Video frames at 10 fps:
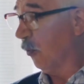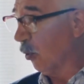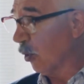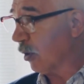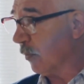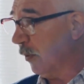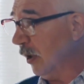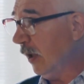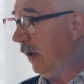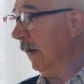Anybody
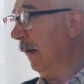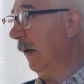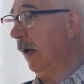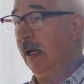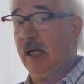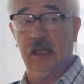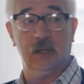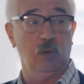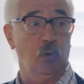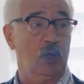can spit back what the
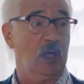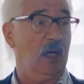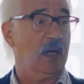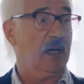professor tells